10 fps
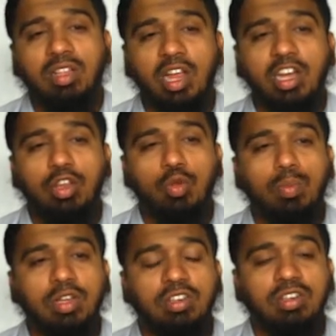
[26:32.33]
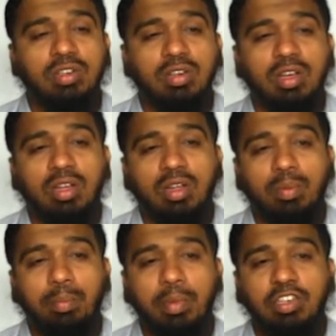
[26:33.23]
that you must
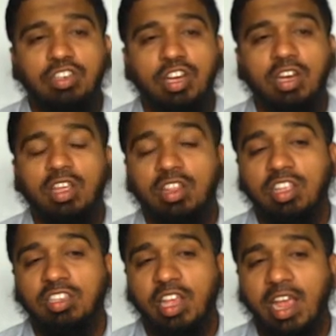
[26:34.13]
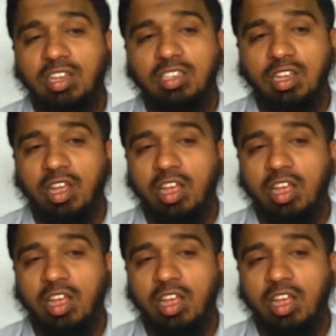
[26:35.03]
mention in this X.